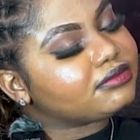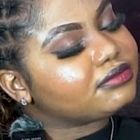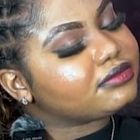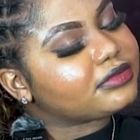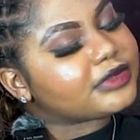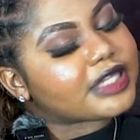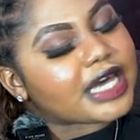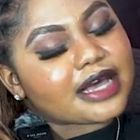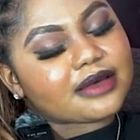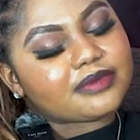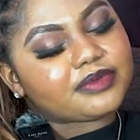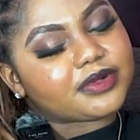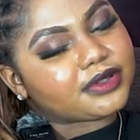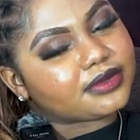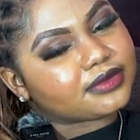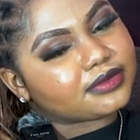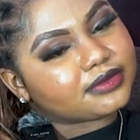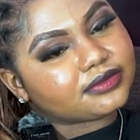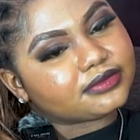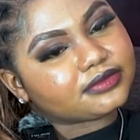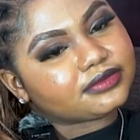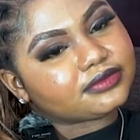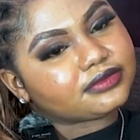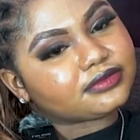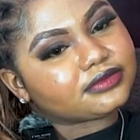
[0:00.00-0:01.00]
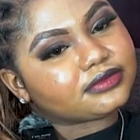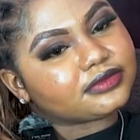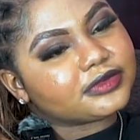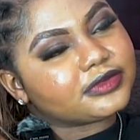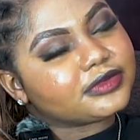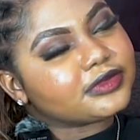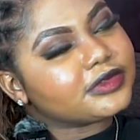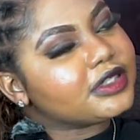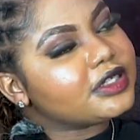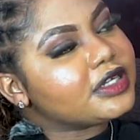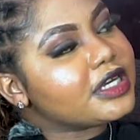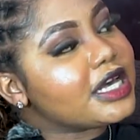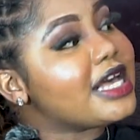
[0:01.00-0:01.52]
Dabi,
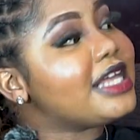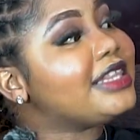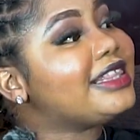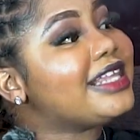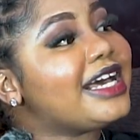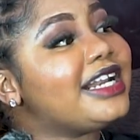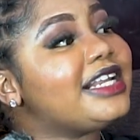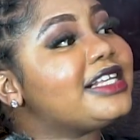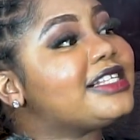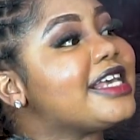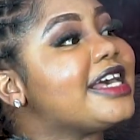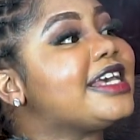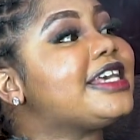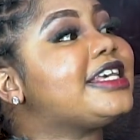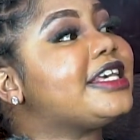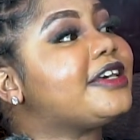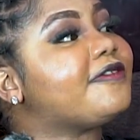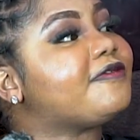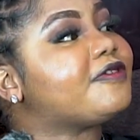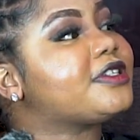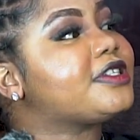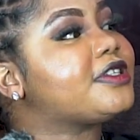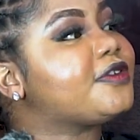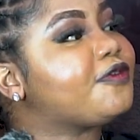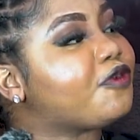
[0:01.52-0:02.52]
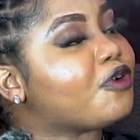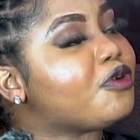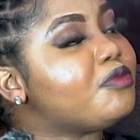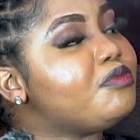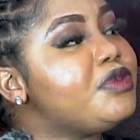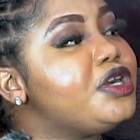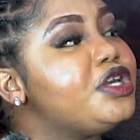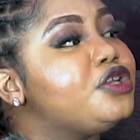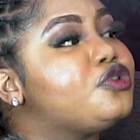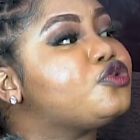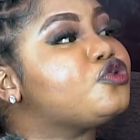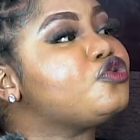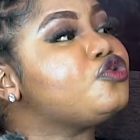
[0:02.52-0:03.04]
that is a gift from
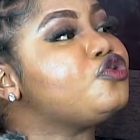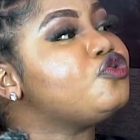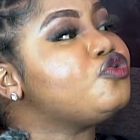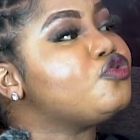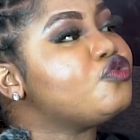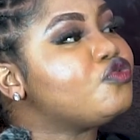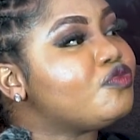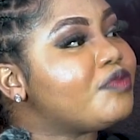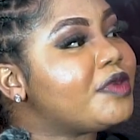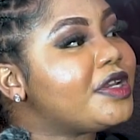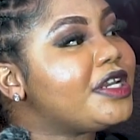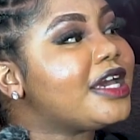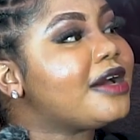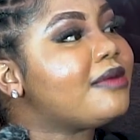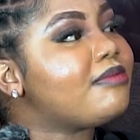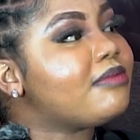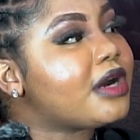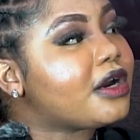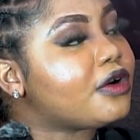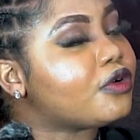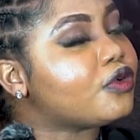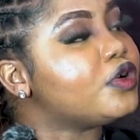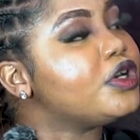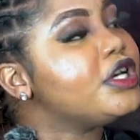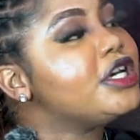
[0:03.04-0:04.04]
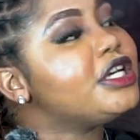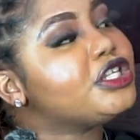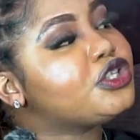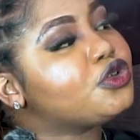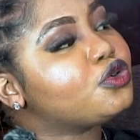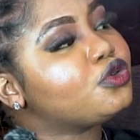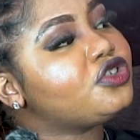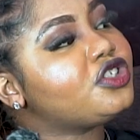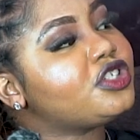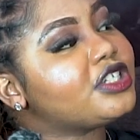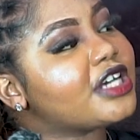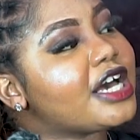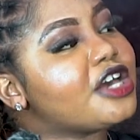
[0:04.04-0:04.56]
me to you, my amount. It
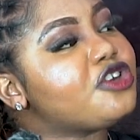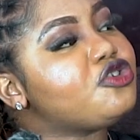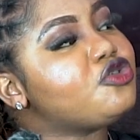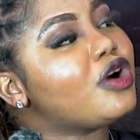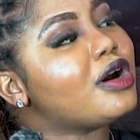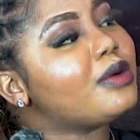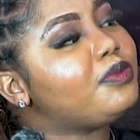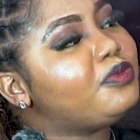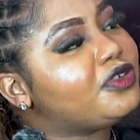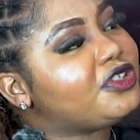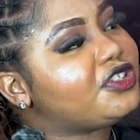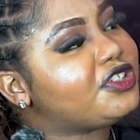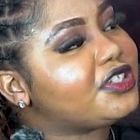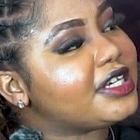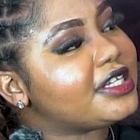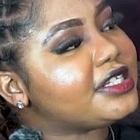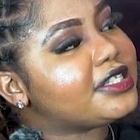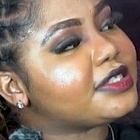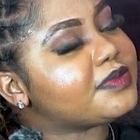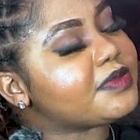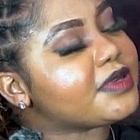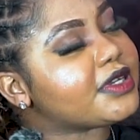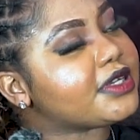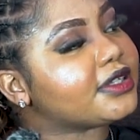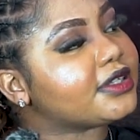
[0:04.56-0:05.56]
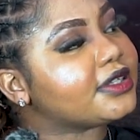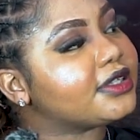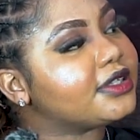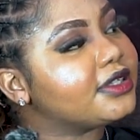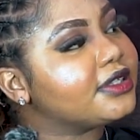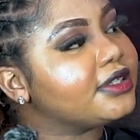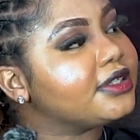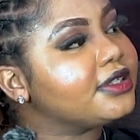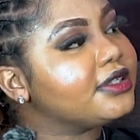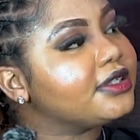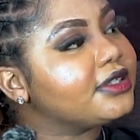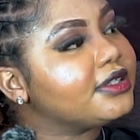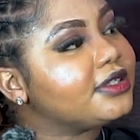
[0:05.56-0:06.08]
will show you appreciate me.
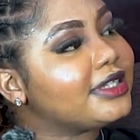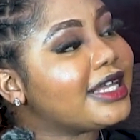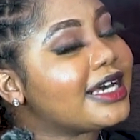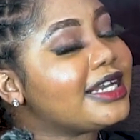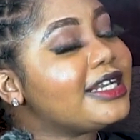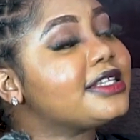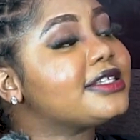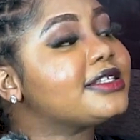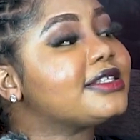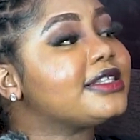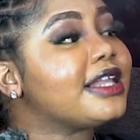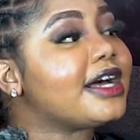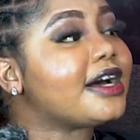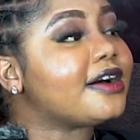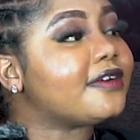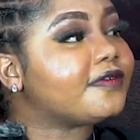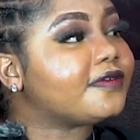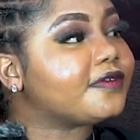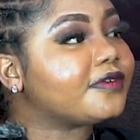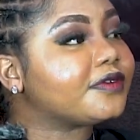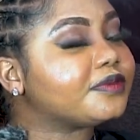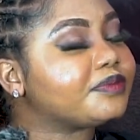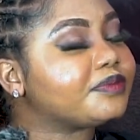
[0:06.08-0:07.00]
That is love.